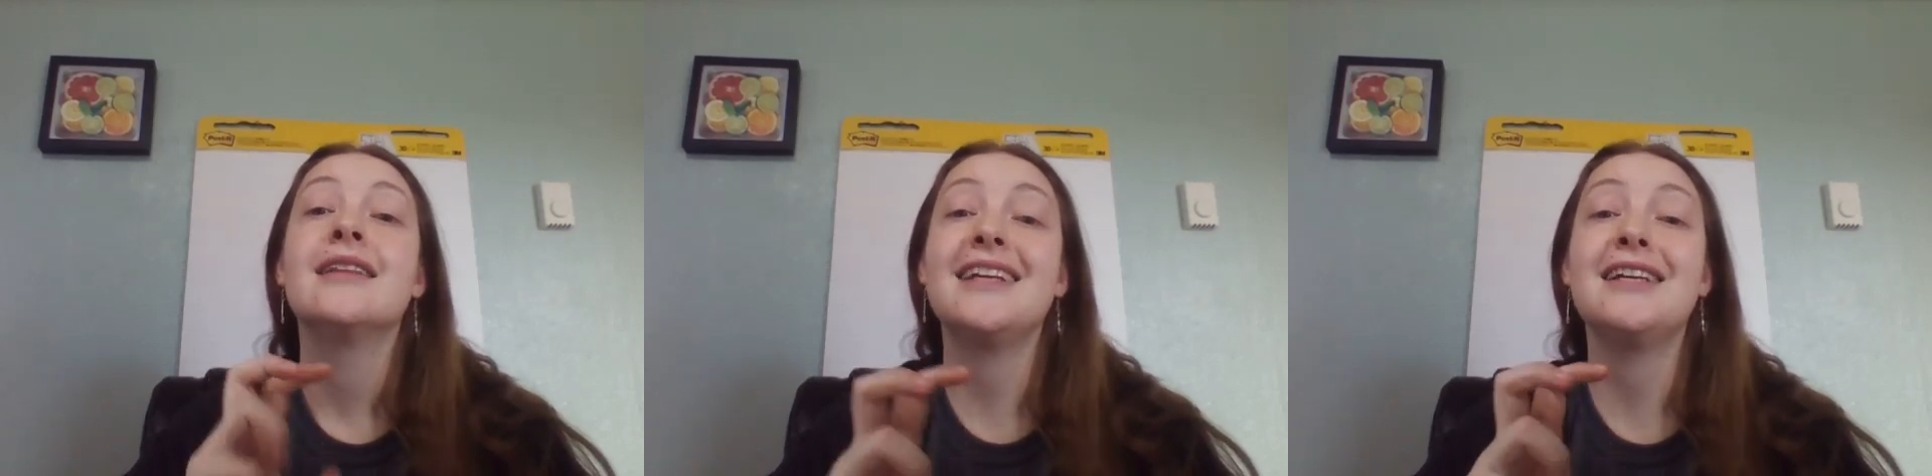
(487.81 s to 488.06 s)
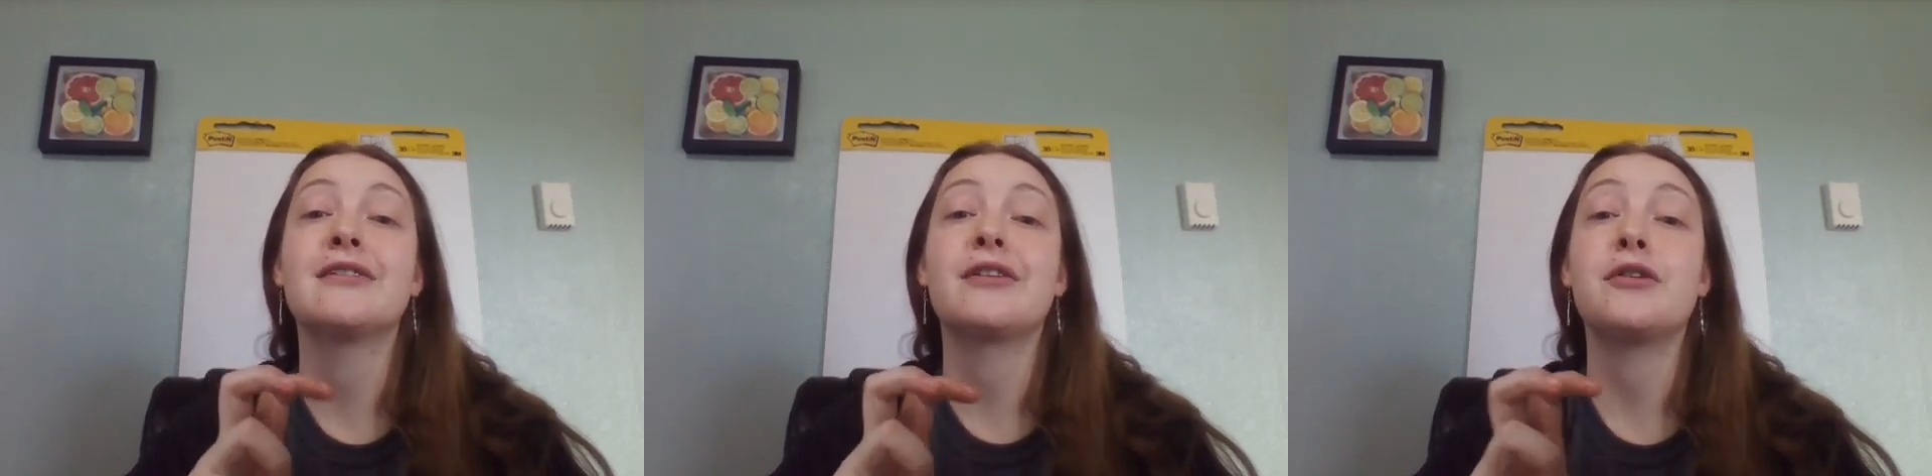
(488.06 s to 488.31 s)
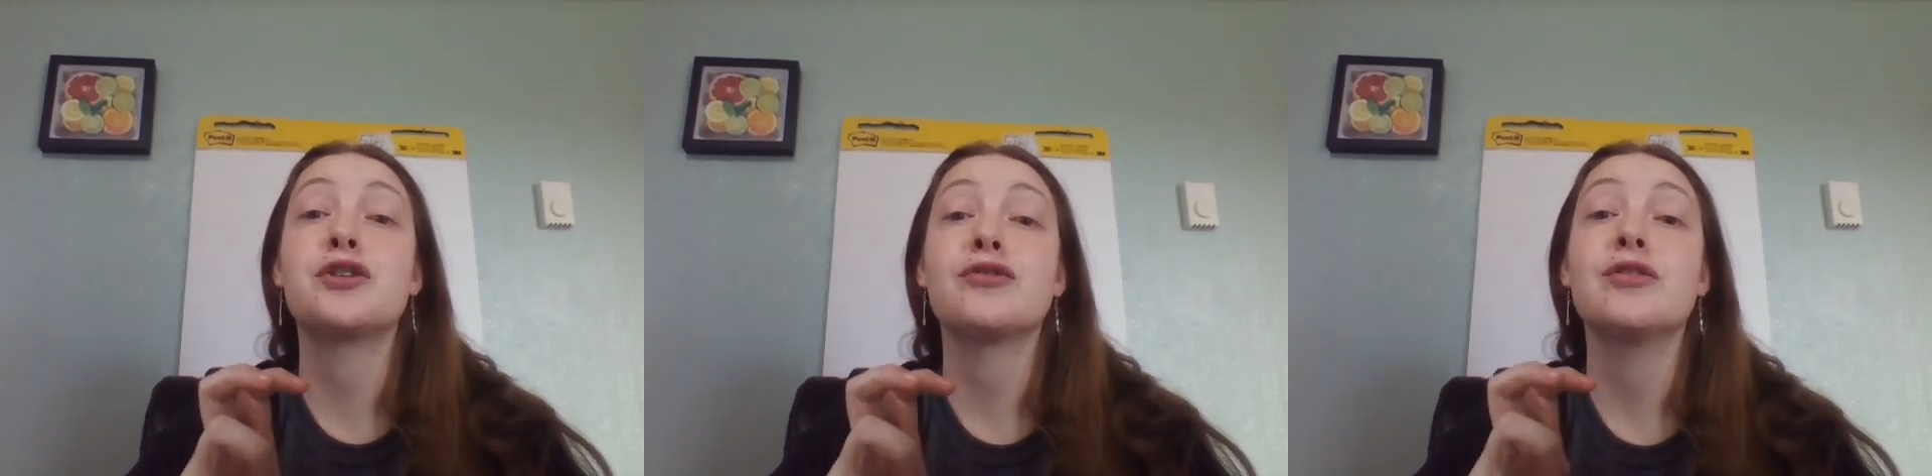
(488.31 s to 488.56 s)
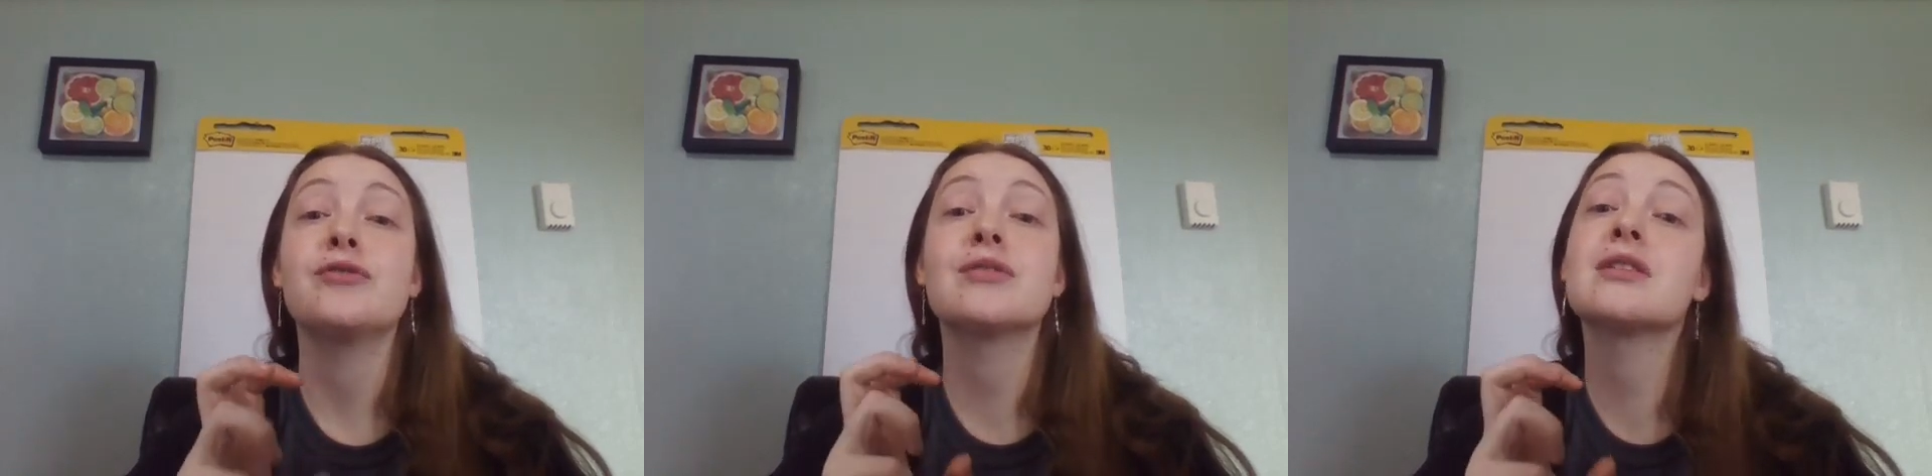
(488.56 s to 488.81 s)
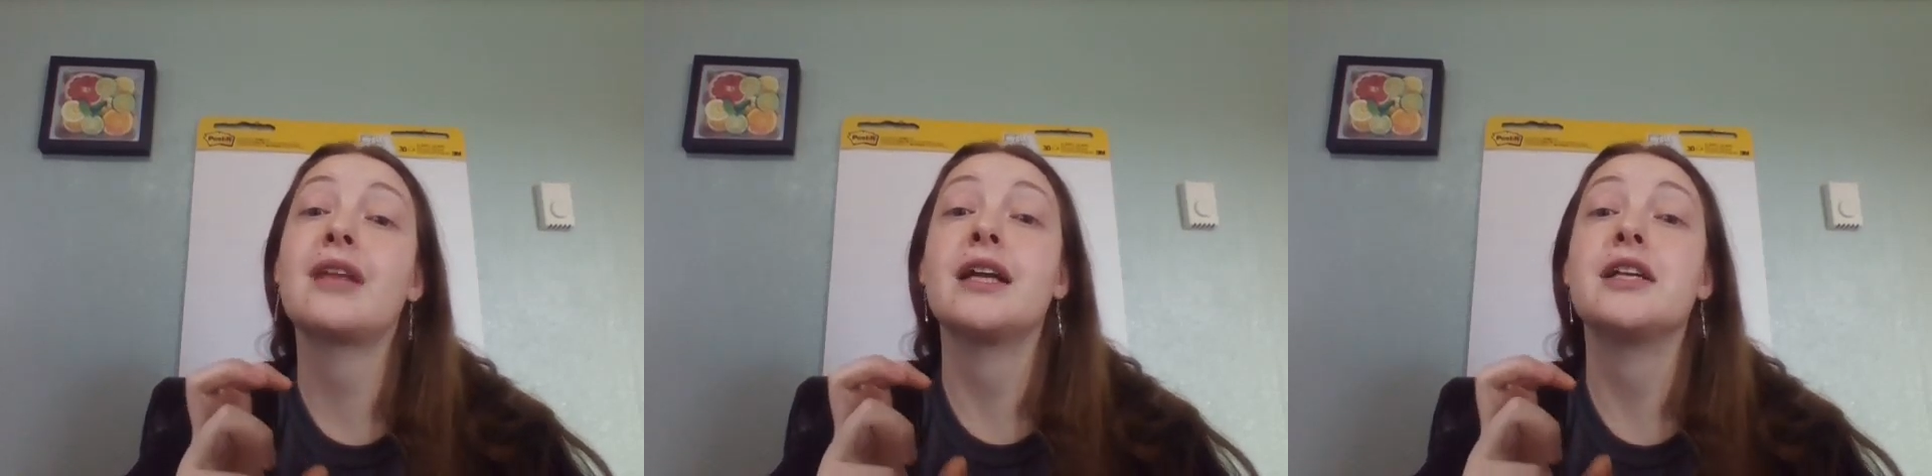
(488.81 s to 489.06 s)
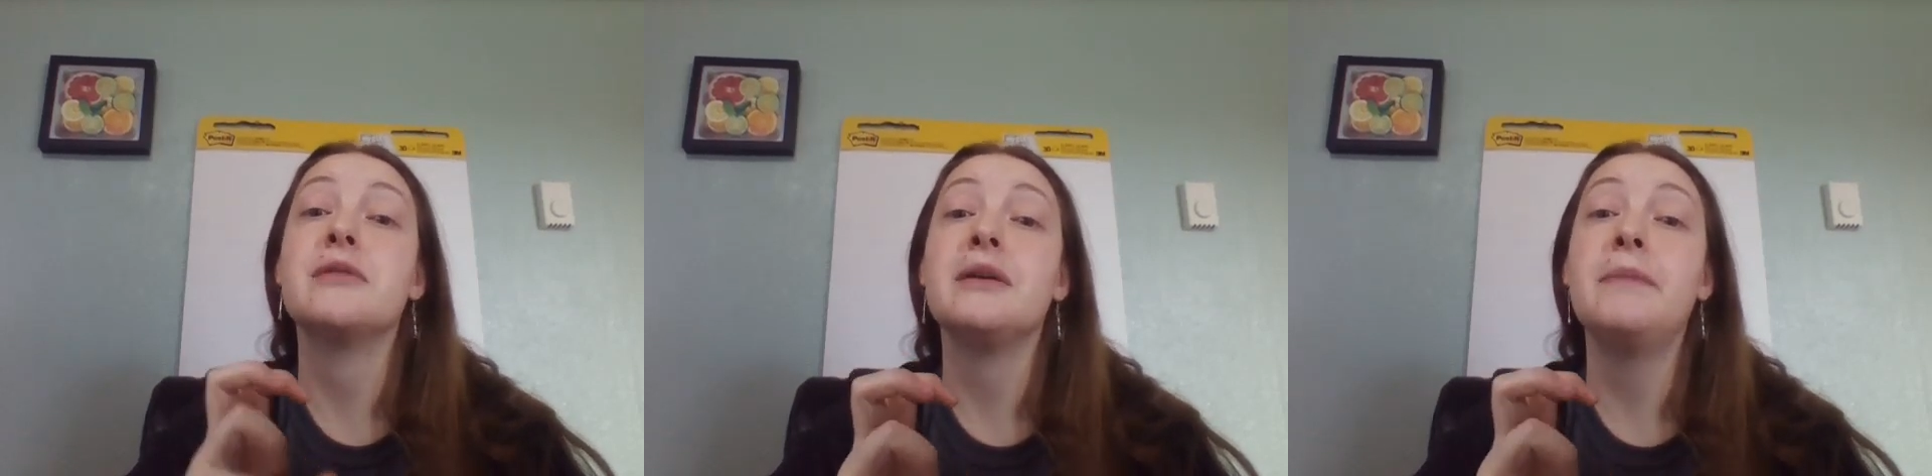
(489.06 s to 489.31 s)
the hero shrews like to